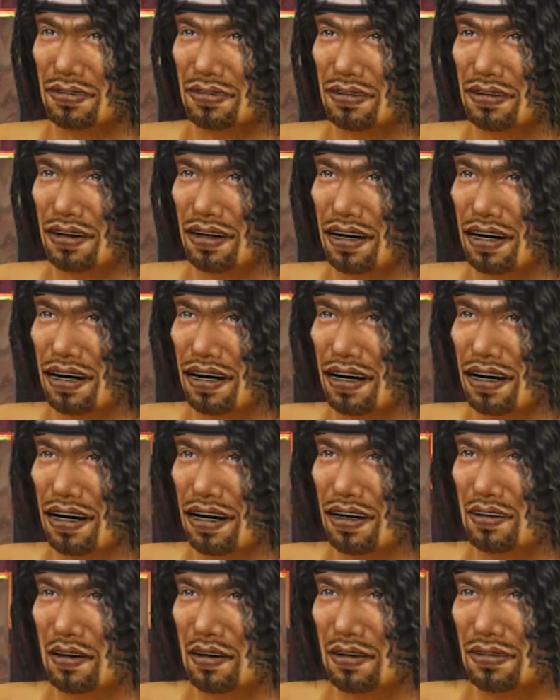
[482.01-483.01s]
Come
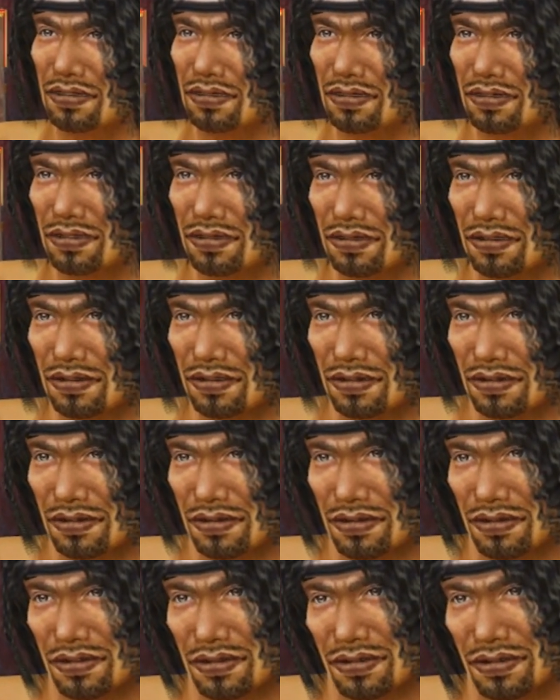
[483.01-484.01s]
again. Come
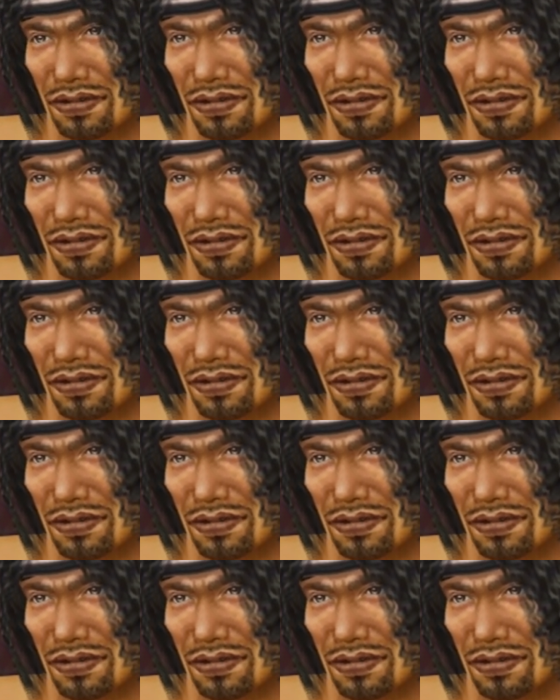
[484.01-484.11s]
again.